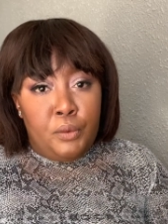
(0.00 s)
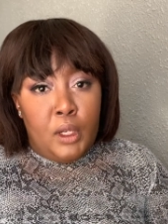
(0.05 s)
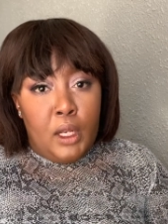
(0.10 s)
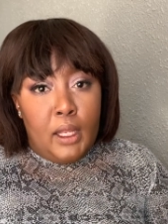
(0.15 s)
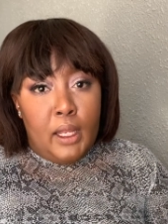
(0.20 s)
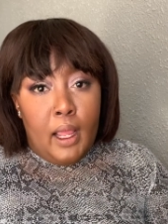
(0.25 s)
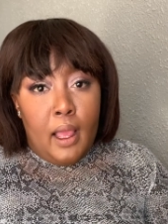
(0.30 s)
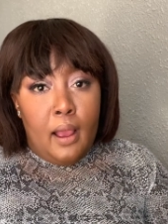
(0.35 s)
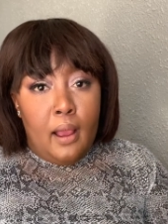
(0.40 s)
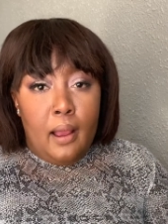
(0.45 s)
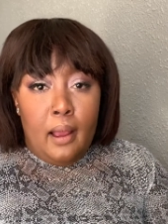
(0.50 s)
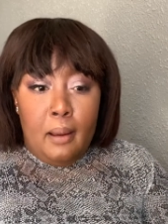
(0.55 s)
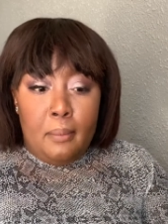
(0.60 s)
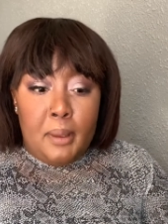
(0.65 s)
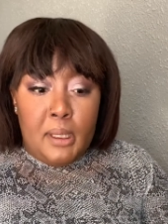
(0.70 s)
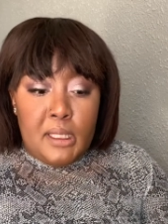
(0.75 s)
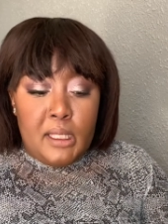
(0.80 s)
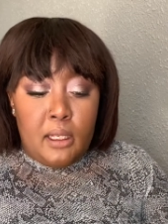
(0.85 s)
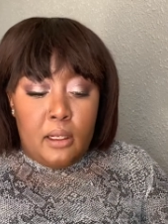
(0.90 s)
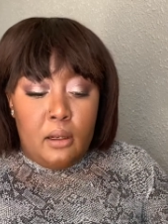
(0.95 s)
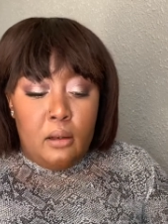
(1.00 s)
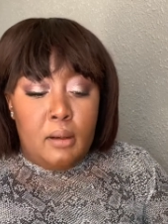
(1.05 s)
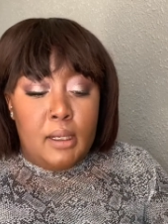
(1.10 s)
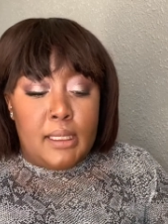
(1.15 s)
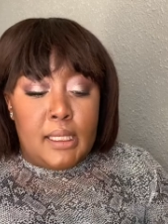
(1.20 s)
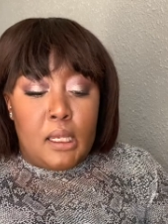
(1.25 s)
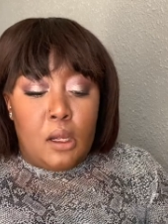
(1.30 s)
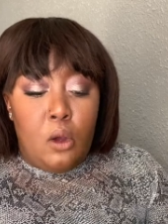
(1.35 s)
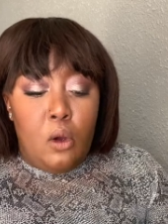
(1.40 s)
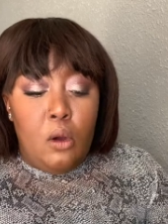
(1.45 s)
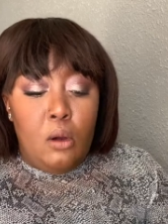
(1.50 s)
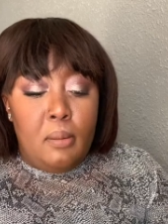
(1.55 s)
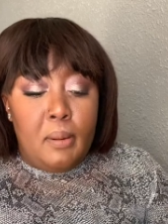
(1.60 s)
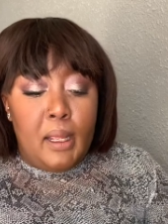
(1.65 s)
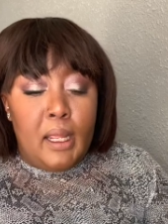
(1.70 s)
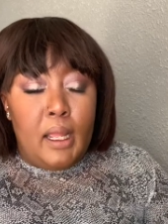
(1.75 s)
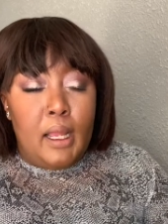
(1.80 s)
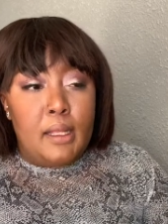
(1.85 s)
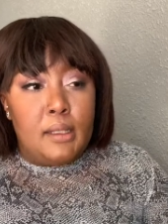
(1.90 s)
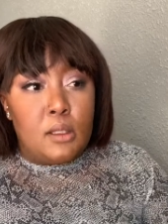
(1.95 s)
yeah I basically wasn't
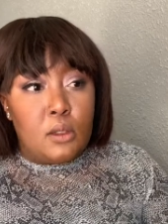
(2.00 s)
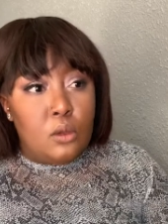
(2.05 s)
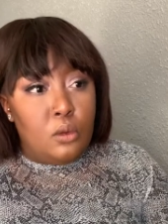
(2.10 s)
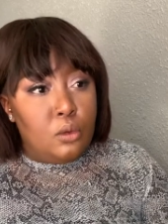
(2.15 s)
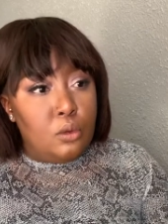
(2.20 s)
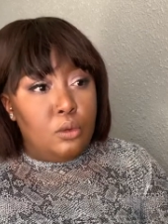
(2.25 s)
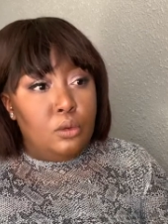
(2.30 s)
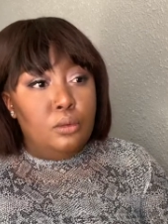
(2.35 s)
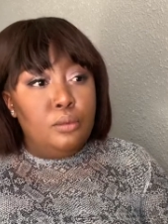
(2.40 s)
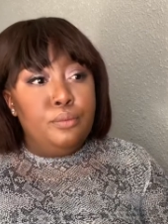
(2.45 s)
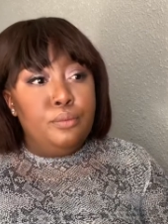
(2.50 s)
coping at school